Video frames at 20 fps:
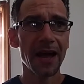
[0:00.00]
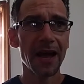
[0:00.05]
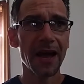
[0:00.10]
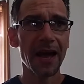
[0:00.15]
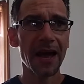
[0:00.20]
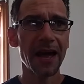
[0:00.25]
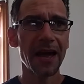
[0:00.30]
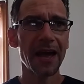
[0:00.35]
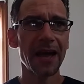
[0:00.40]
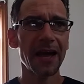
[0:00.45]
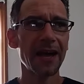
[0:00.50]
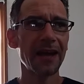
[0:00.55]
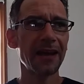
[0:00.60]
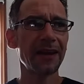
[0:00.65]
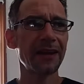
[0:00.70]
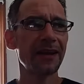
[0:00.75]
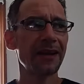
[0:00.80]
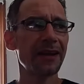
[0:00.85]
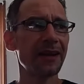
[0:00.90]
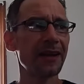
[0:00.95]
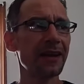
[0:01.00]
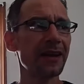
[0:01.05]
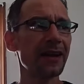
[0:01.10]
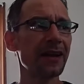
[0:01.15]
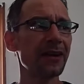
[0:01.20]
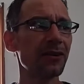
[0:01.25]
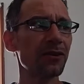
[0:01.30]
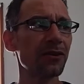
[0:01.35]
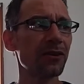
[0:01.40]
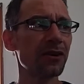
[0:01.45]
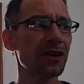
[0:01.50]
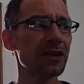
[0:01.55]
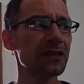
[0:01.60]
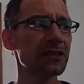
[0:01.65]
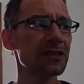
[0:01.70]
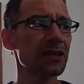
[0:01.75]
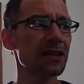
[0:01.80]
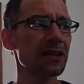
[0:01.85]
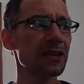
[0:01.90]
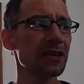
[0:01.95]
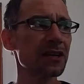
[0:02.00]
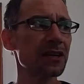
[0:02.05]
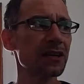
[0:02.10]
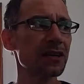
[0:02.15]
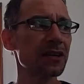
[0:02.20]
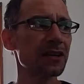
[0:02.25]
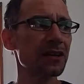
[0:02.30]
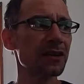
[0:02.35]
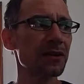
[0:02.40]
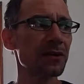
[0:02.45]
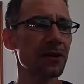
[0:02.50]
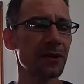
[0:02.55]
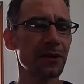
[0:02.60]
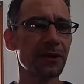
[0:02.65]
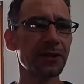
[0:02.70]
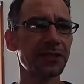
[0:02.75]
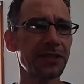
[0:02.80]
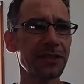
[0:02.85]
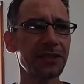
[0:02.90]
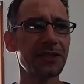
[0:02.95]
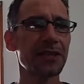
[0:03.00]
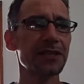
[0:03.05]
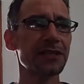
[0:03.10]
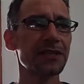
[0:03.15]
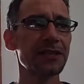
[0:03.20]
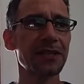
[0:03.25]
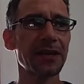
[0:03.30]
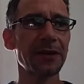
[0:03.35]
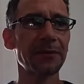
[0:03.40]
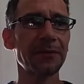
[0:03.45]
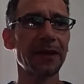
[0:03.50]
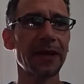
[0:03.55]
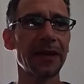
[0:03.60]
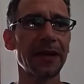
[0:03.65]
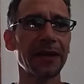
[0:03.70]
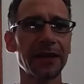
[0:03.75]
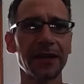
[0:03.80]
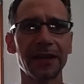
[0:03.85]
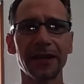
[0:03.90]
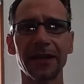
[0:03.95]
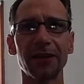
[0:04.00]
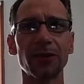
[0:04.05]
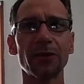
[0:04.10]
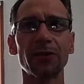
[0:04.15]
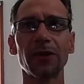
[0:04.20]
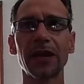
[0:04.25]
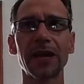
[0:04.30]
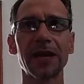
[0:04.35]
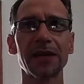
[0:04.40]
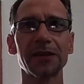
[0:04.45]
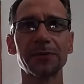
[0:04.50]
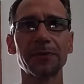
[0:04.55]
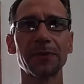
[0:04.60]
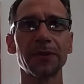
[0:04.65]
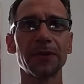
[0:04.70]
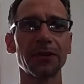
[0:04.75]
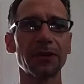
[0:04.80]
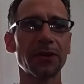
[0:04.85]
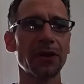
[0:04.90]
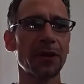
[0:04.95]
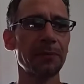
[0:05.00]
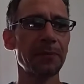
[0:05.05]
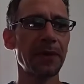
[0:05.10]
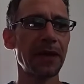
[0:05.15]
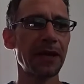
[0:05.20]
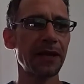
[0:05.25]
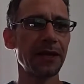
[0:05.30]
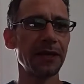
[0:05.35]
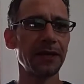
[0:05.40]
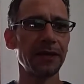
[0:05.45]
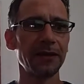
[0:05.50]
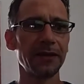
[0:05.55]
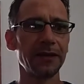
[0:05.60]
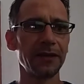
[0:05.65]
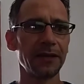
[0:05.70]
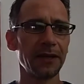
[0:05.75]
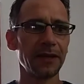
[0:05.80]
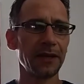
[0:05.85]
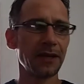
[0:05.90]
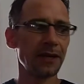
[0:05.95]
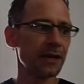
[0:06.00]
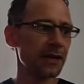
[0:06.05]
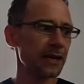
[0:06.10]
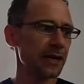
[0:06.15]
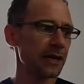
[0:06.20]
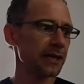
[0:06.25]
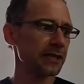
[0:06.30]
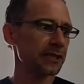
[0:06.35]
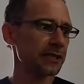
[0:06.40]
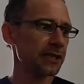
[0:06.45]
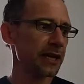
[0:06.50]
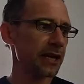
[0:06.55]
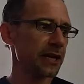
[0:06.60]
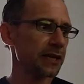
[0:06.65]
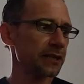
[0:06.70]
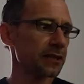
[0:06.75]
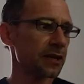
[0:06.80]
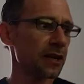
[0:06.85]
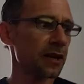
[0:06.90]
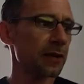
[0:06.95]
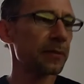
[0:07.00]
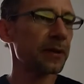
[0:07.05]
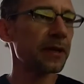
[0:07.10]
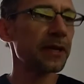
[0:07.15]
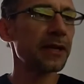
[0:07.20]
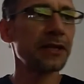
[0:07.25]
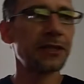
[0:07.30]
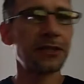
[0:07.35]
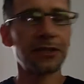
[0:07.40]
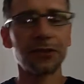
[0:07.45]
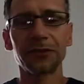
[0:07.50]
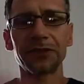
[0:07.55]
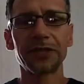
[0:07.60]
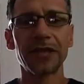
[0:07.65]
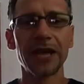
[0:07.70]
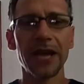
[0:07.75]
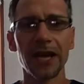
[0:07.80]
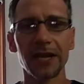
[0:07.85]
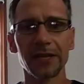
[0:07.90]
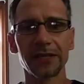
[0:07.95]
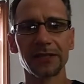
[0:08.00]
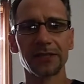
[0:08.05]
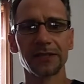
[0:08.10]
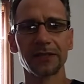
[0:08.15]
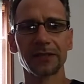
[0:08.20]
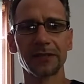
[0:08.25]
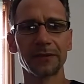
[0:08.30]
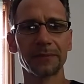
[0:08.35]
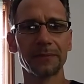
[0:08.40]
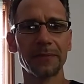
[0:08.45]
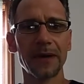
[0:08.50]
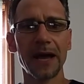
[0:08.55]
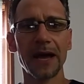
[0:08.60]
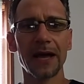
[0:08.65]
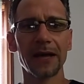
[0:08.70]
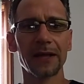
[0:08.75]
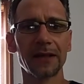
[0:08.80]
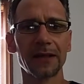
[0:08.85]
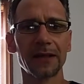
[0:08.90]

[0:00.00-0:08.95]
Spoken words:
And later on, I said, she says the same thing, and it don't last but a minute. And she hangs up, and then she'll text back.